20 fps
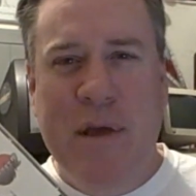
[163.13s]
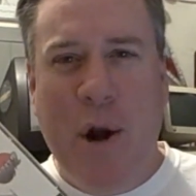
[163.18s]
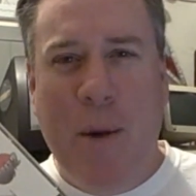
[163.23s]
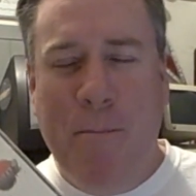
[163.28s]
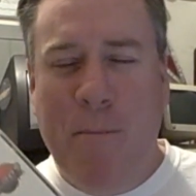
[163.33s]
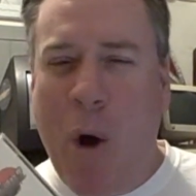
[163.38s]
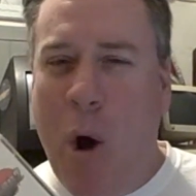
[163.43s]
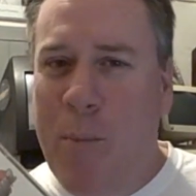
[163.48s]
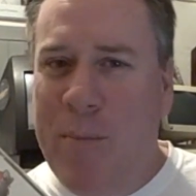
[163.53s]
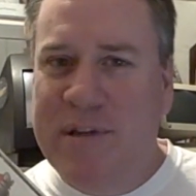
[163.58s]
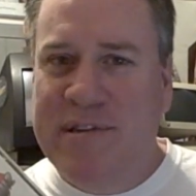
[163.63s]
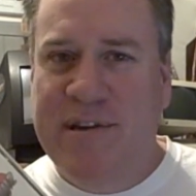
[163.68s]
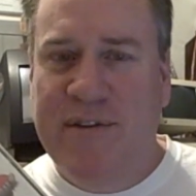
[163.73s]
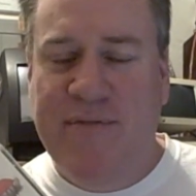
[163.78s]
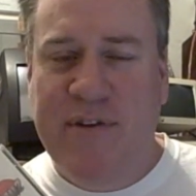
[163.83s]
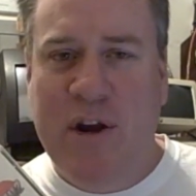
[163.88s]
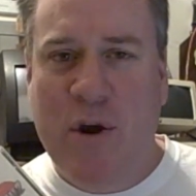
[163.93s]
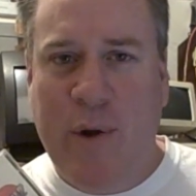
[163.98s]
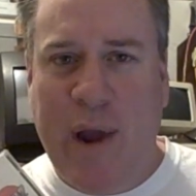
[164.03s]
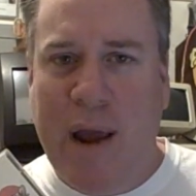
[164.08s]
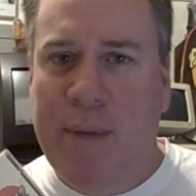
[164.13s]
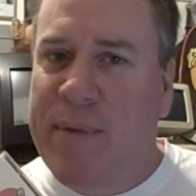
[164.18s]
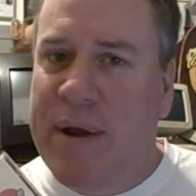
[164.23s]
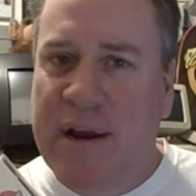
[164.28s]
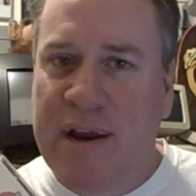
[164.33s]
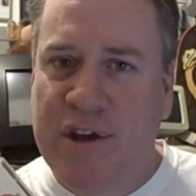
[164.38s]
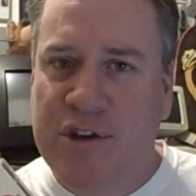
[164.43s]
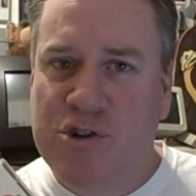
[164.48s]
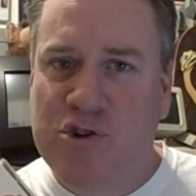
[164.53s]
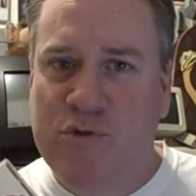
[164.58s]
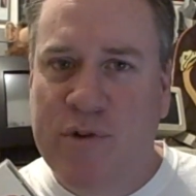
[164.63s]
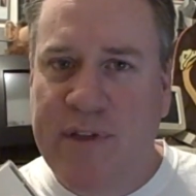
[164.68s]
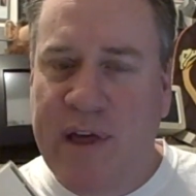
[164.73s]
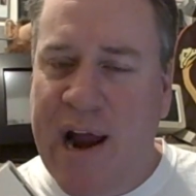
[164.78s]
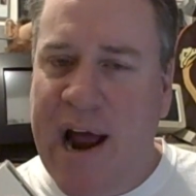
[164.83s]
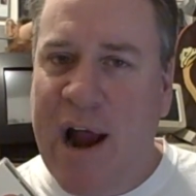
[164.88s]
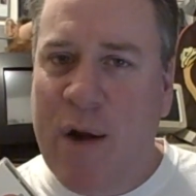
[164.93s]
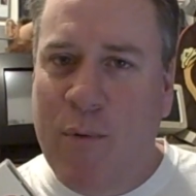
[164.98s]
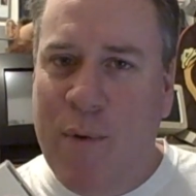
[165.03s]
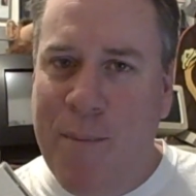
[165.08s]
moments in video gaming history
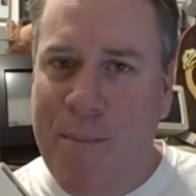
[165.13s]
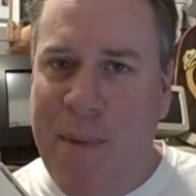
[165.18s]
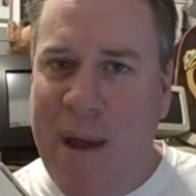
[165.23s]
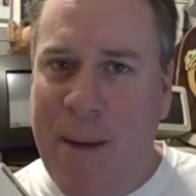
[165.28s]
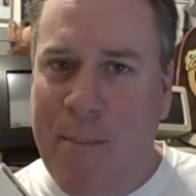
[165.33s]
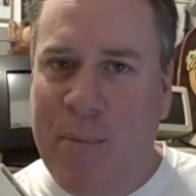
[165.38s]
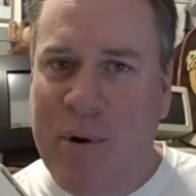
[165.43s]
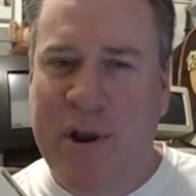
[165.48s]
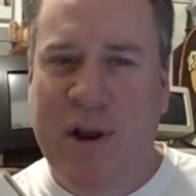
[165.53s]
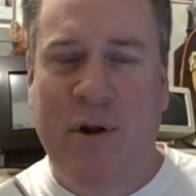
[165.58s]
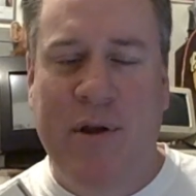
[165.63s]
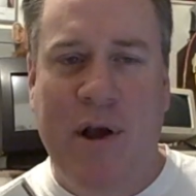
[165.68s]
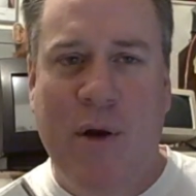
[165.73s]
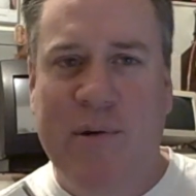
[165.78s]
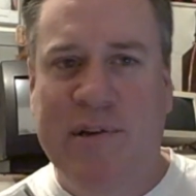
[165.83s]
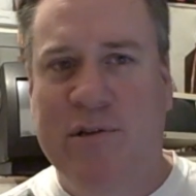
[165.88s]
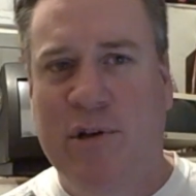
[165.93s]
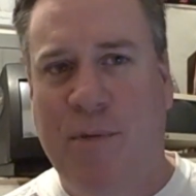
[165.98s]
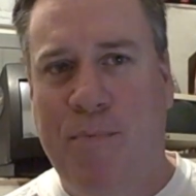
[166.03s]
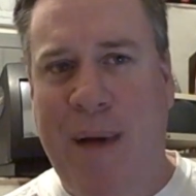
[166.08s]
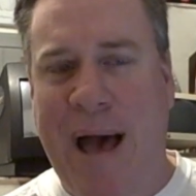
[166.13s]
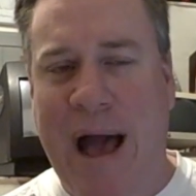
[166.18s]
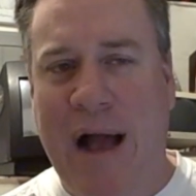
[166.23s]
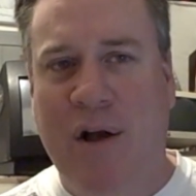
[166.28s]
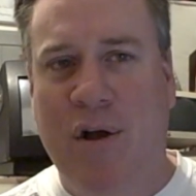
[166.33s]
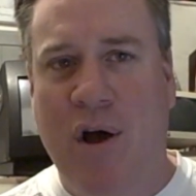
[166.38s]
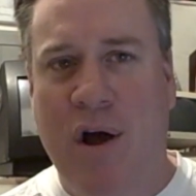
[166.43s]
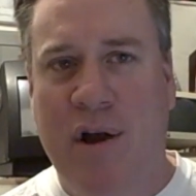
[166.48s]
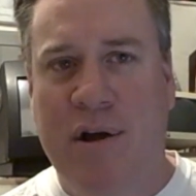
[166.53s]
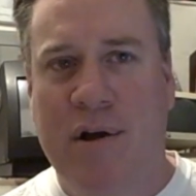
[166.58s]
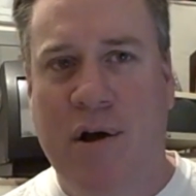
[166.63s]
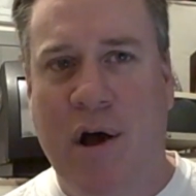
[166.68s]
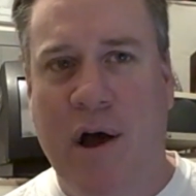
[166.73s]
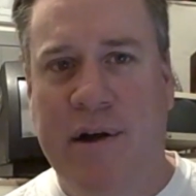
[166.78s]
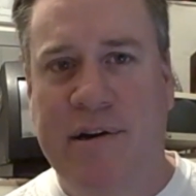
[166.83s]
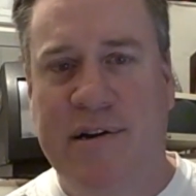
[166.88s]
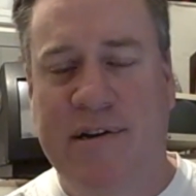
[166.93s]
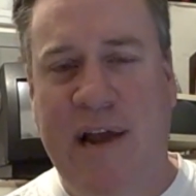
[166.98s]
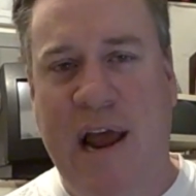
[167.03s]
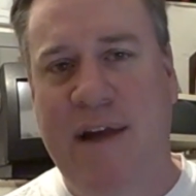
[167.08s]
that I remember. You always look back
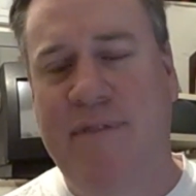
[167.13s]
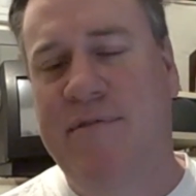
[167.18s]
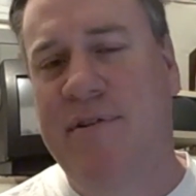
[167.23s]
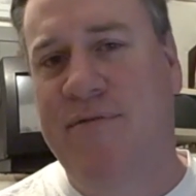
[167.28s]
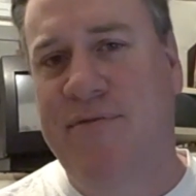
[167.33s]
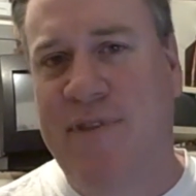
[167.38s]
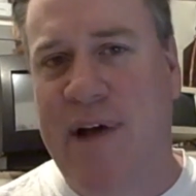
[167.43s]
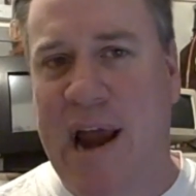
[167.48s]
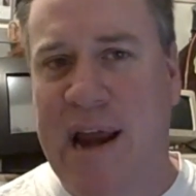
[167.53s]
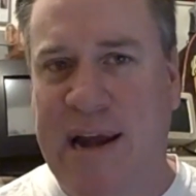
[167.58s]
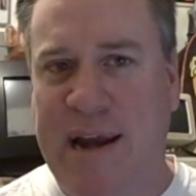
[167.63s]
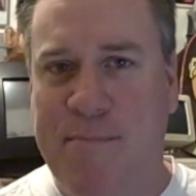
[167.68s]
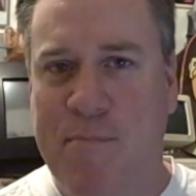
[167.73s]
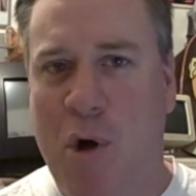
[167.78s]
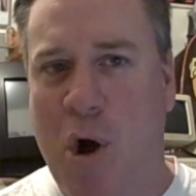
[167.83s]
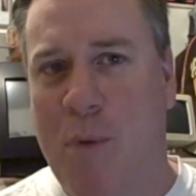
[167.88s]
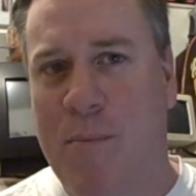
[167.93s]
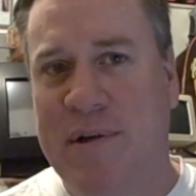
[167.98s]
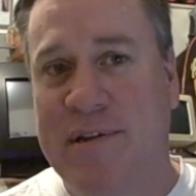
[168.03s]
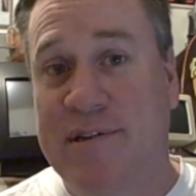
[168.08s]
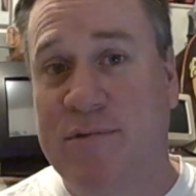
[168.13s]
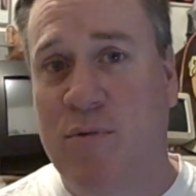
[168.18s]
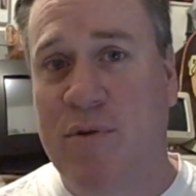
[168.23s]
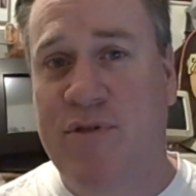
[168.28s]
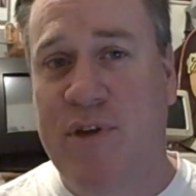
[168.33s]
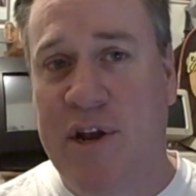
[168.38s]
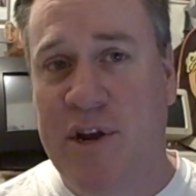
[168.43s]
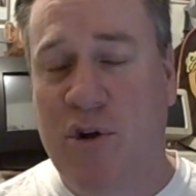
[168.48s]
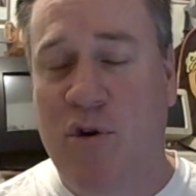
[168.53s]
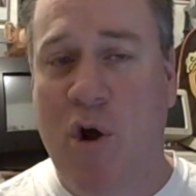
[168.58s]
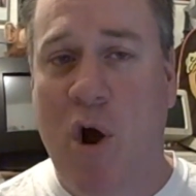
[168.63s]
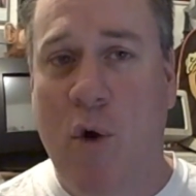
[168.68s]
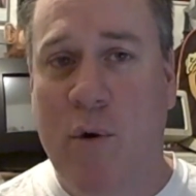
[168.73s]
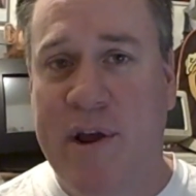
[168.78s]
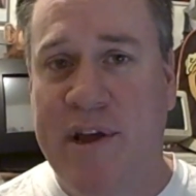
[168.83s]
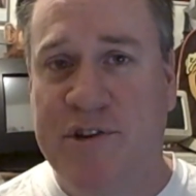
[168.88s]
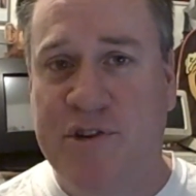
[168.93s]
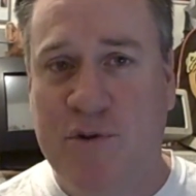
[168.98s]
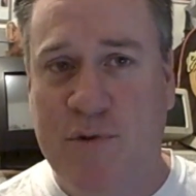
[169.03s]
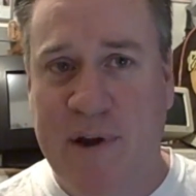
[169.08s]
on kind of defining moments within your
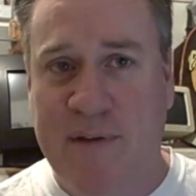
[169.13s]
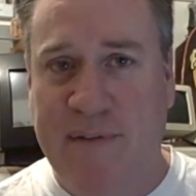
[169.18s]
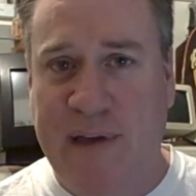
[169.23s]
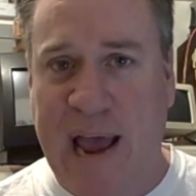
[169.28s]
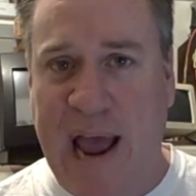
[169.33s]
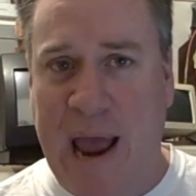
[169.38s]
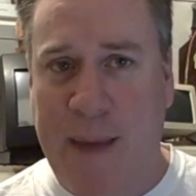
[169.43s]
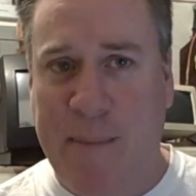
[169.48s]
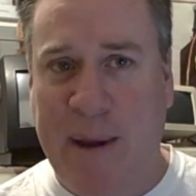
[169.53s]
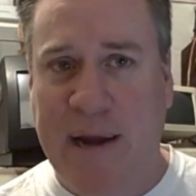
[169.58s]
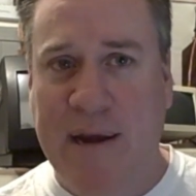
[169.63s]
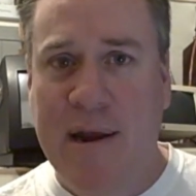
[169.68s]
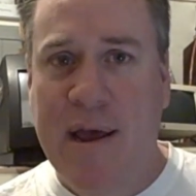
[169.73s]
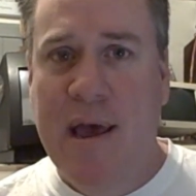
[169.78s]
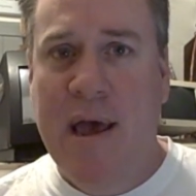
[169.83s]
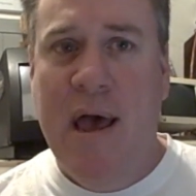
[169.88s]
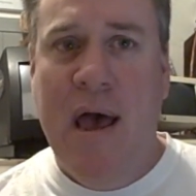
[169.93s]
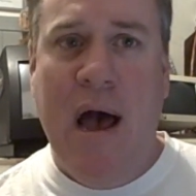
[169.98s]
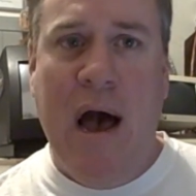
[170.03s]
own history of gaming.